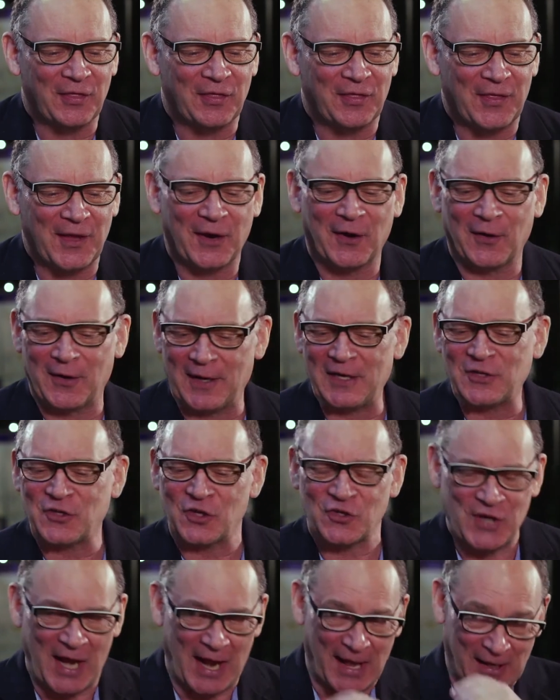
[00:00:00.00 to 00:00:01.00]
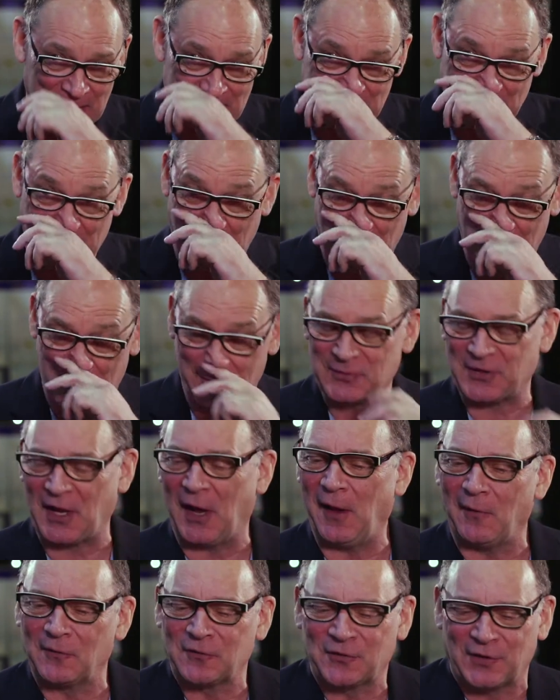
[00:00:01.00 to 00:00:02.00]
they're each a challenge unto
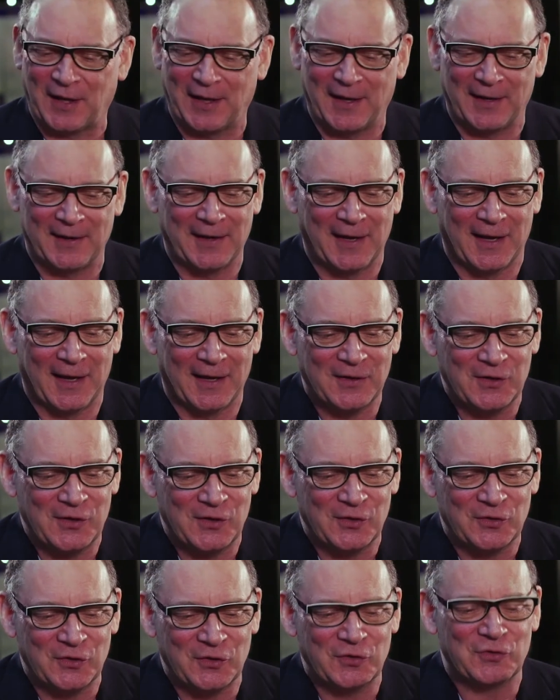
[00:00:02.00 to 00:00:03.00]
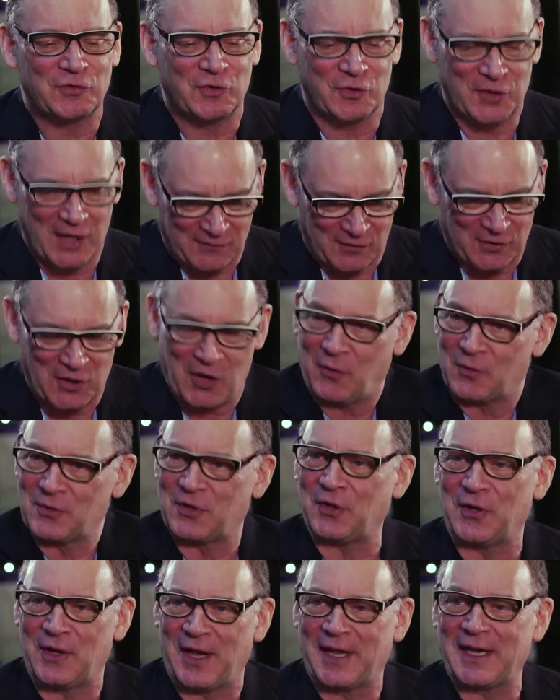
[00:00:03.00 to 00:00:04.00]
themselves, and you never know
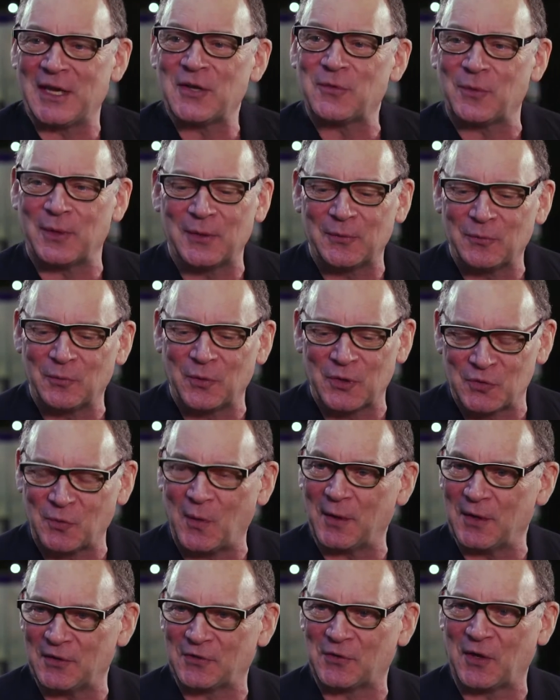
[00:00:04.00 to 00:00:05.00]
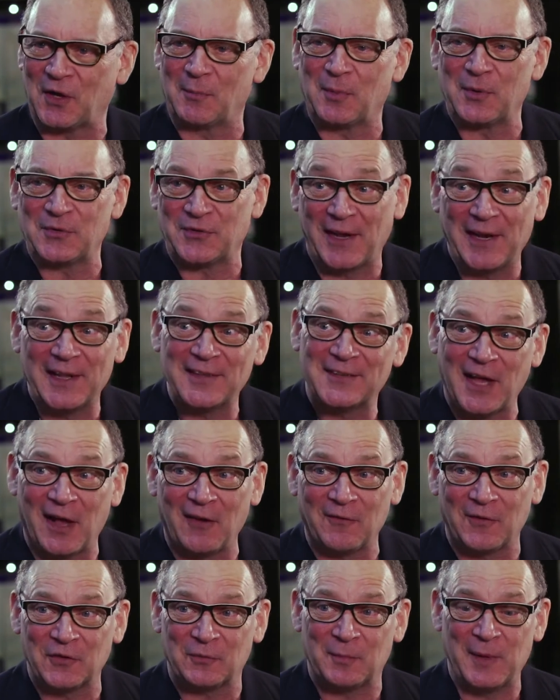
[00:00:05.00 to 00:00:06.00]
until you get into it which one is going to present
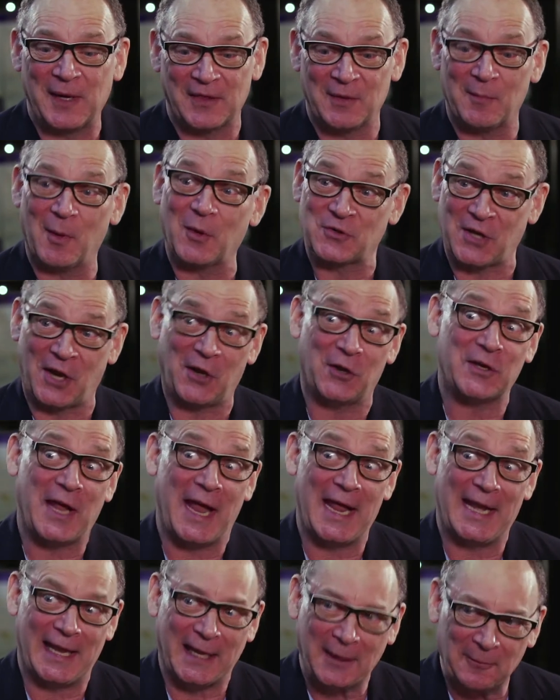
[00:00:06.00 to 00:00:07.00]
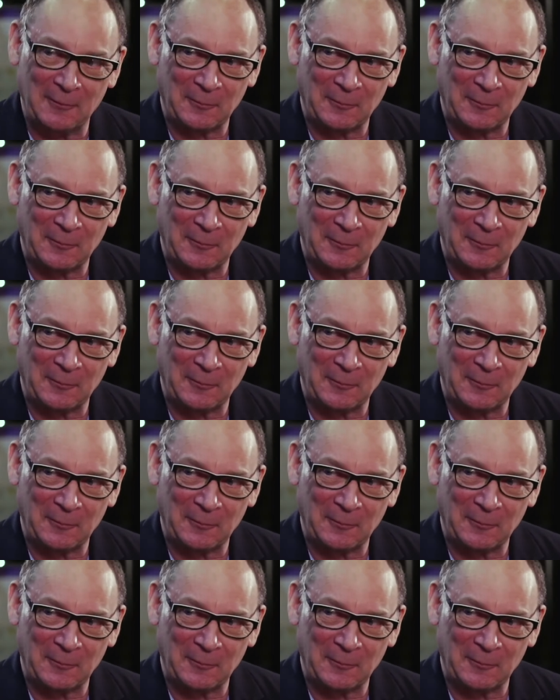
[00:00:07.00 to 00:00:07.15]
itself as being the most entertaining.